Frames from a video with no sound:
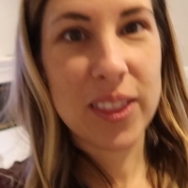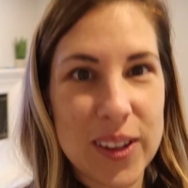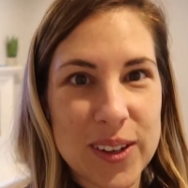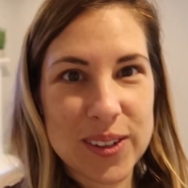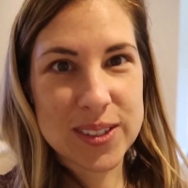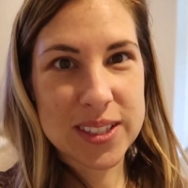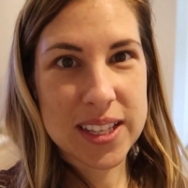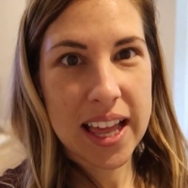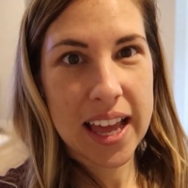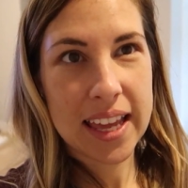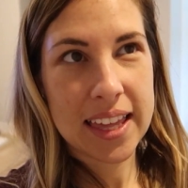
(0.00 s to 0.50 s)
of
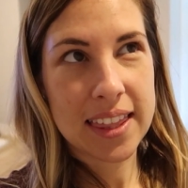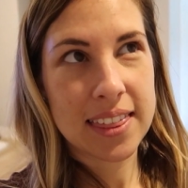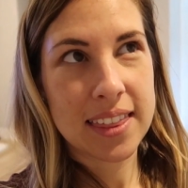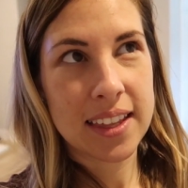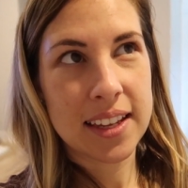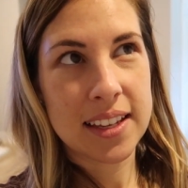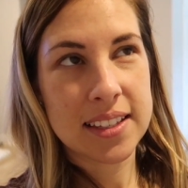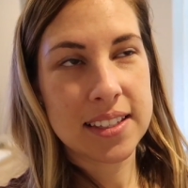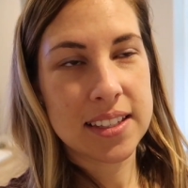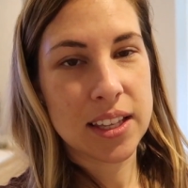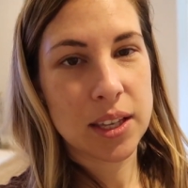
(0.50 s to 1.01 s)
those like
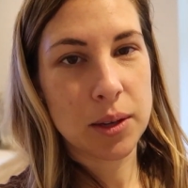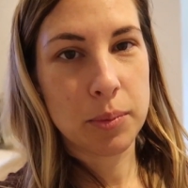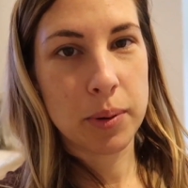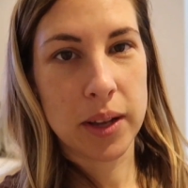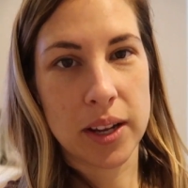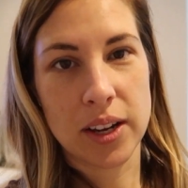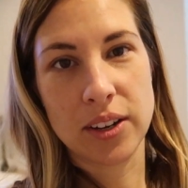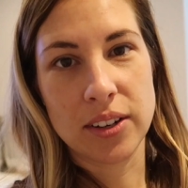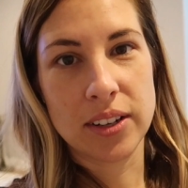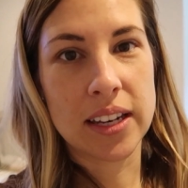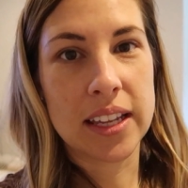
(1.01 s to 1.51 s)
things that you
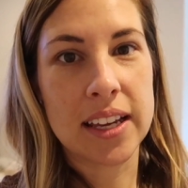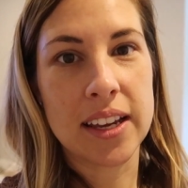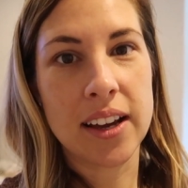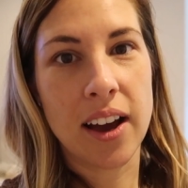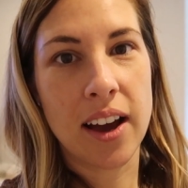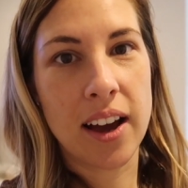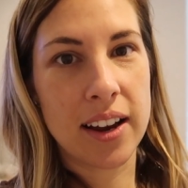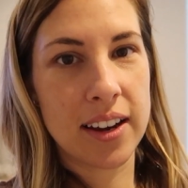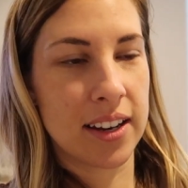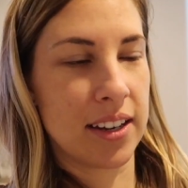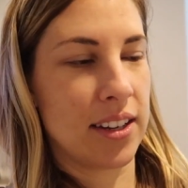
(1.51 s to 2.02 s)
put your knee
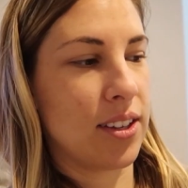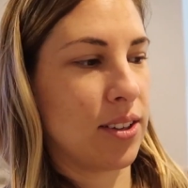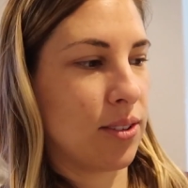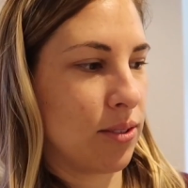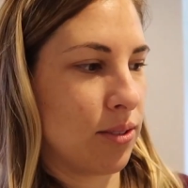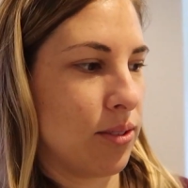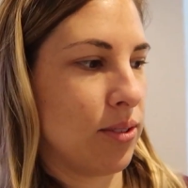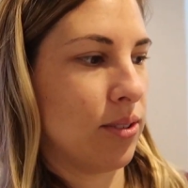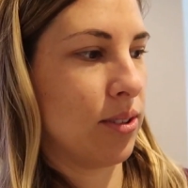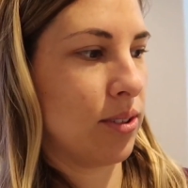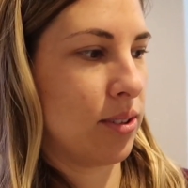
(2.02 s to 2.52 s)
on and
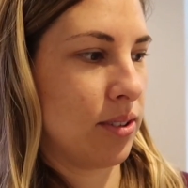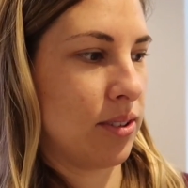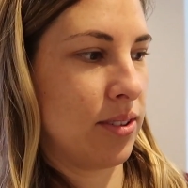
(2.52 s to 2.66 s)
you